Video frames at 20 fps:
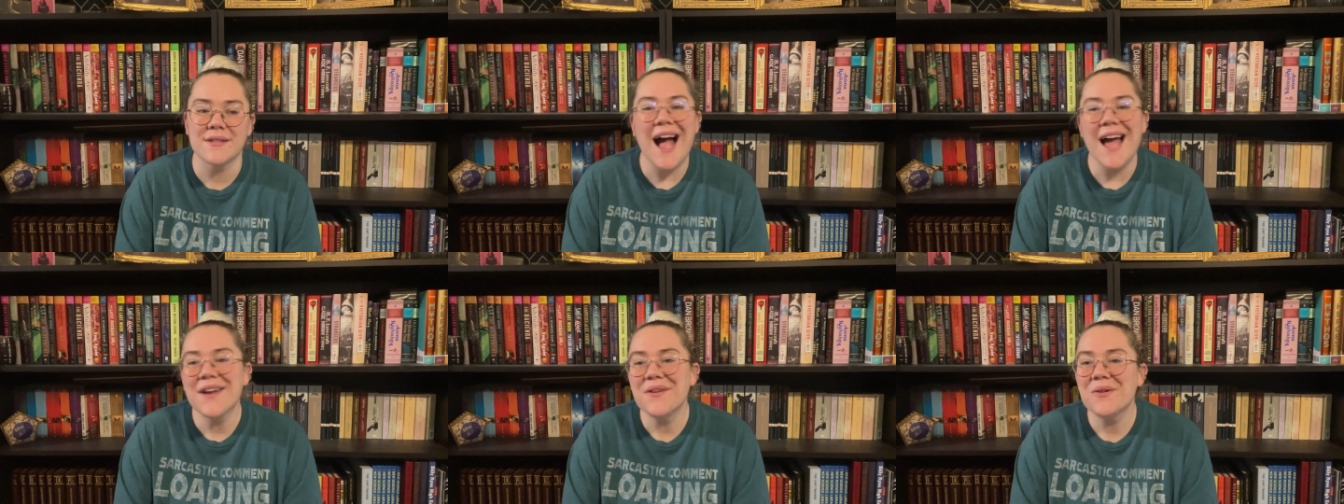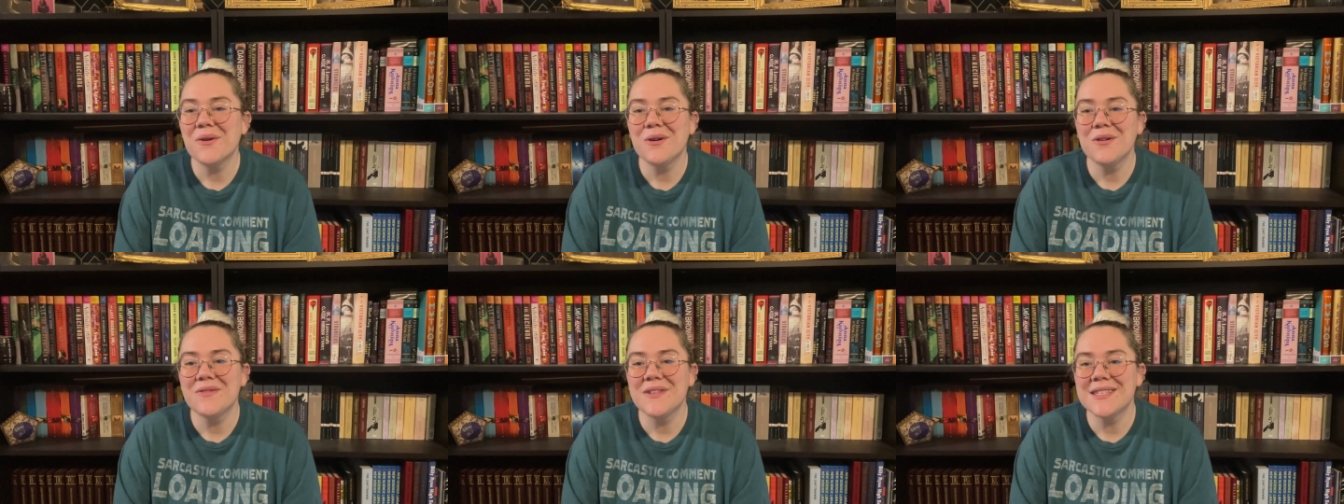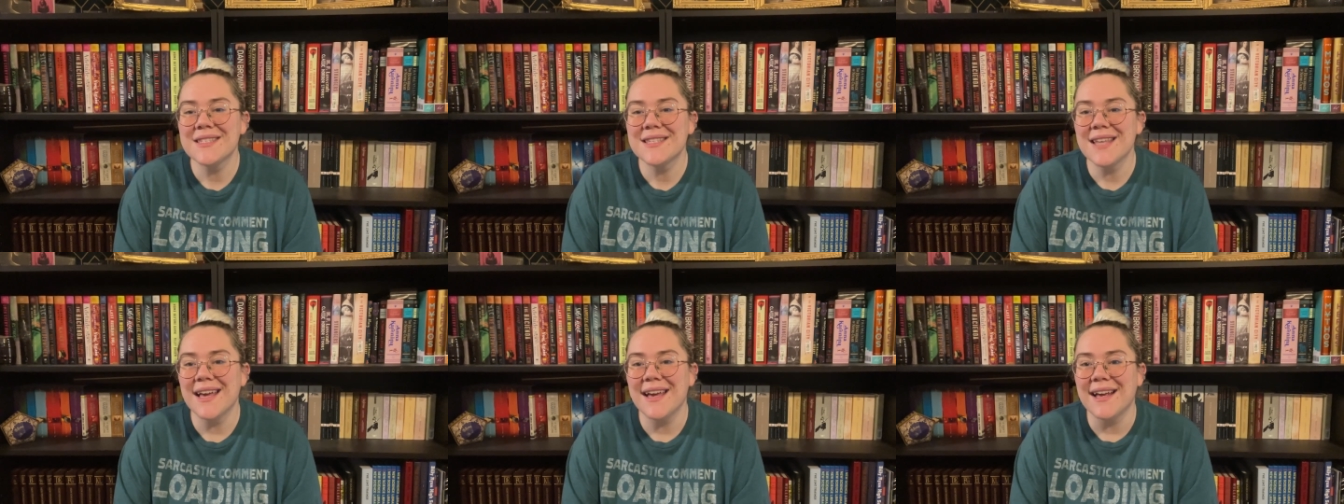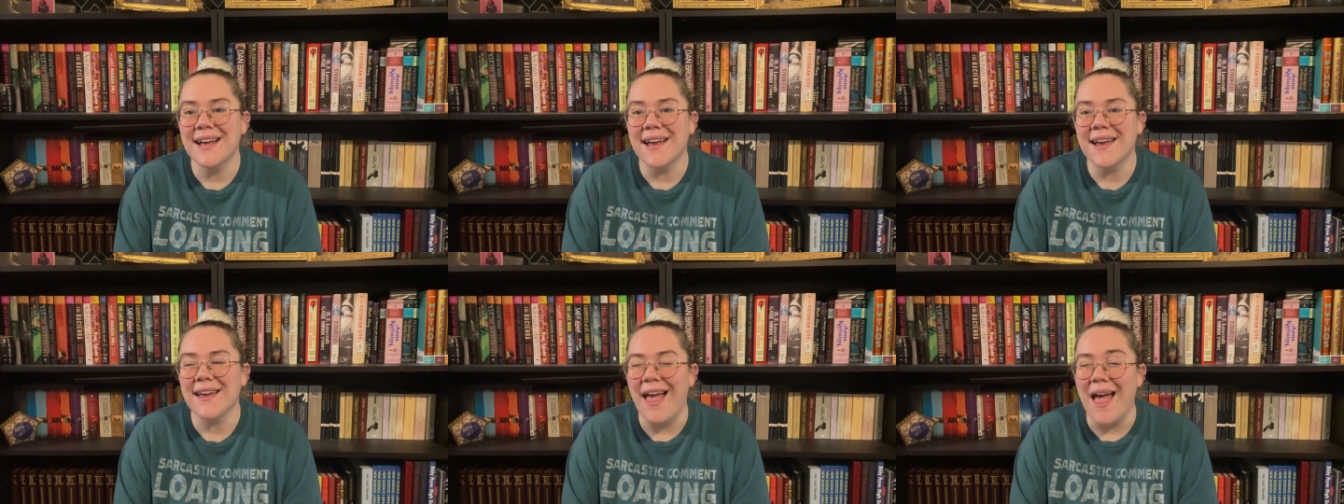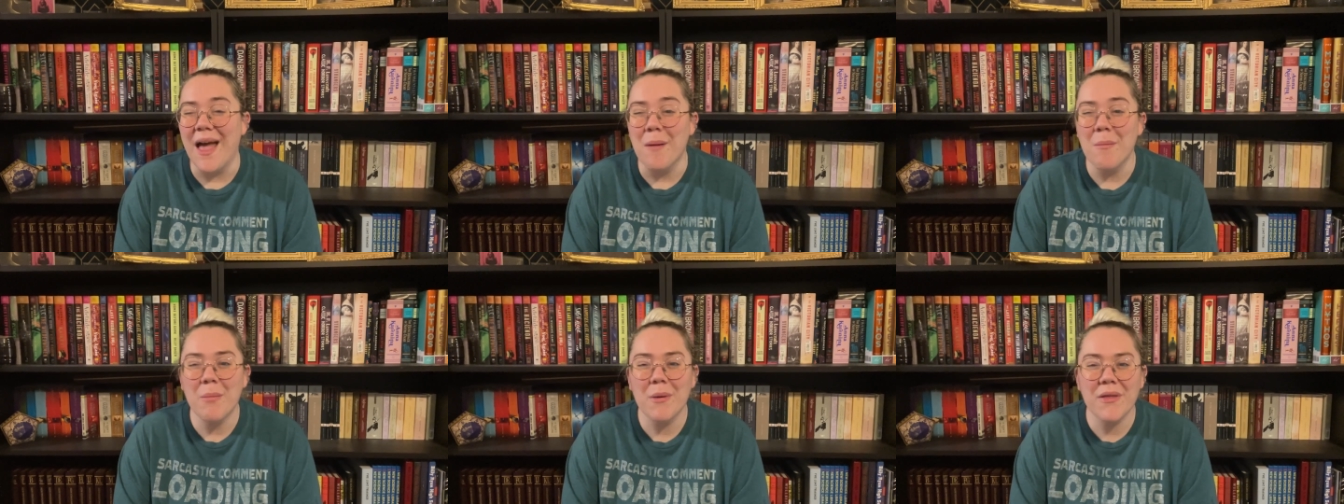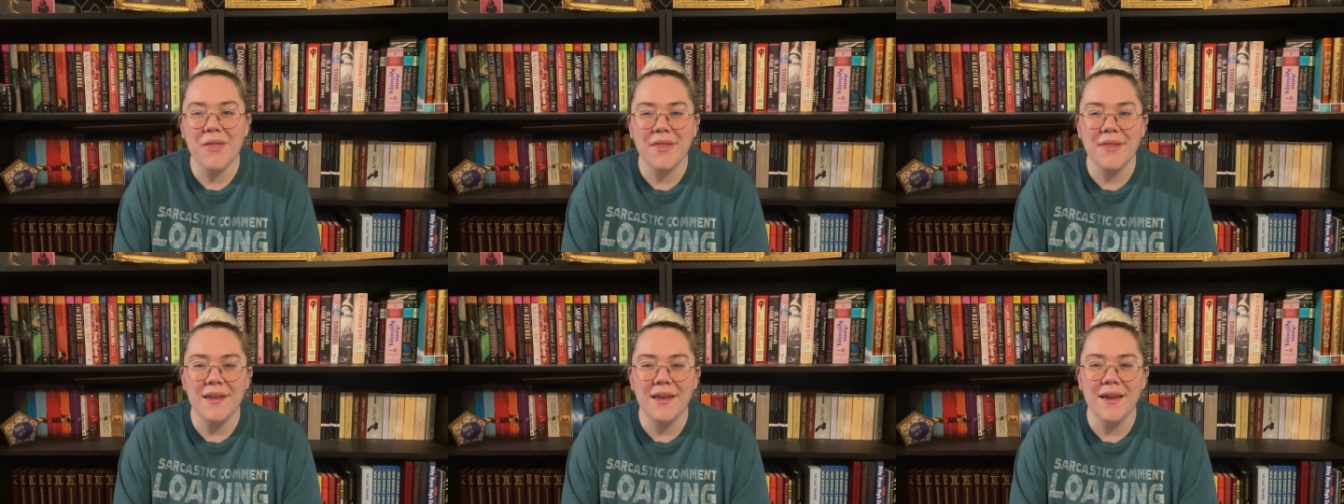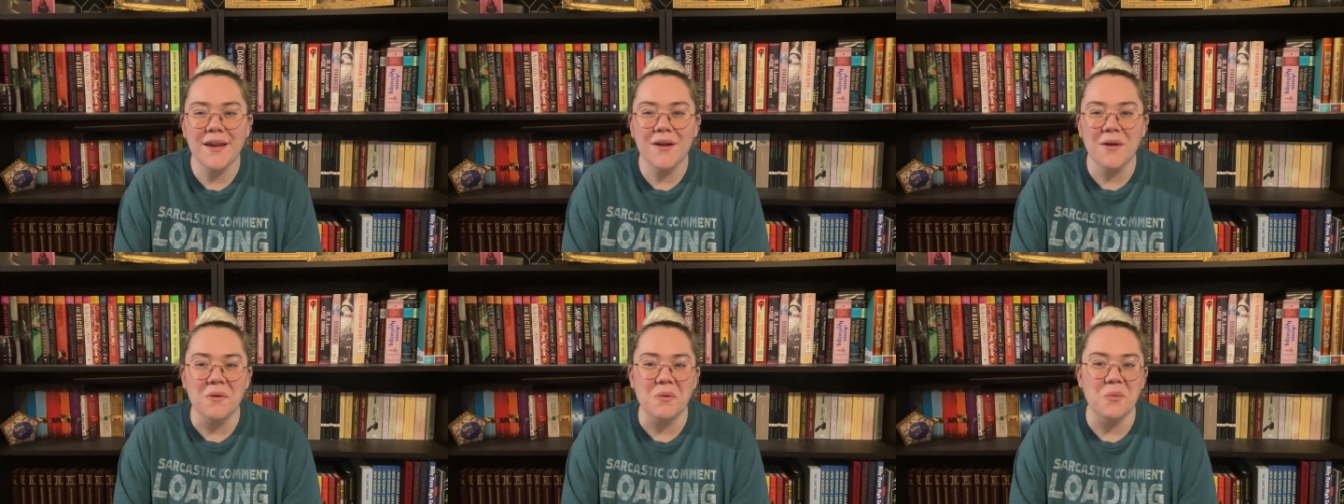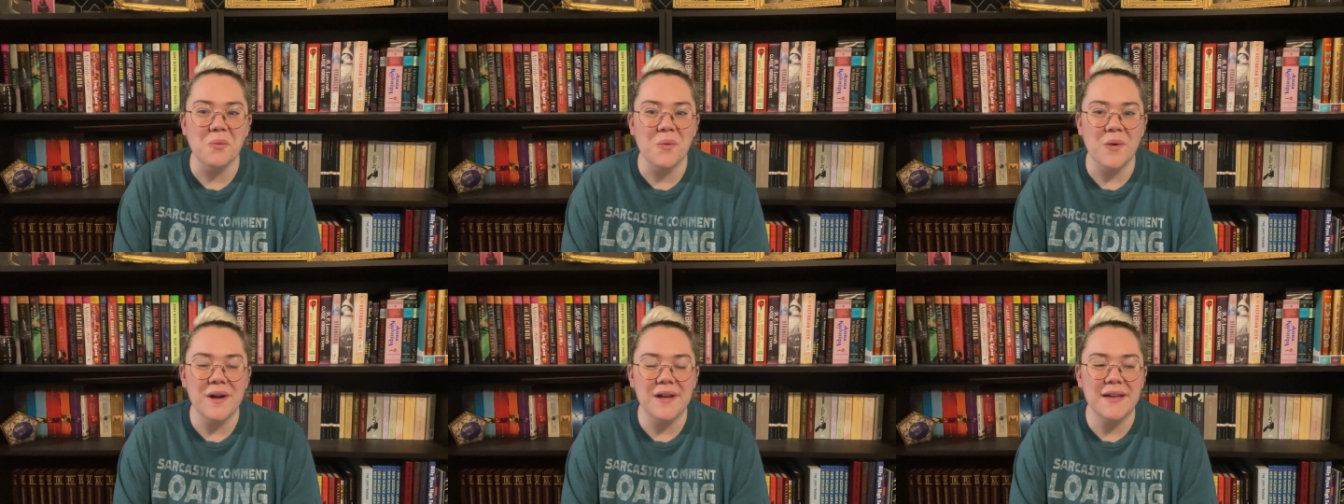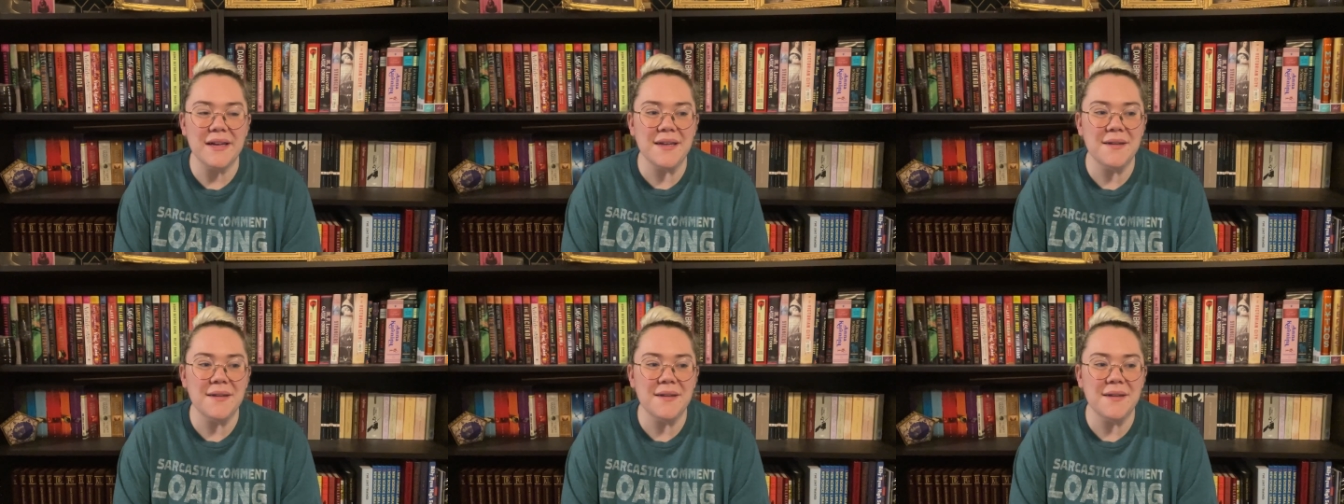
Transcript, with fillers: I don't know if it's like empathy or what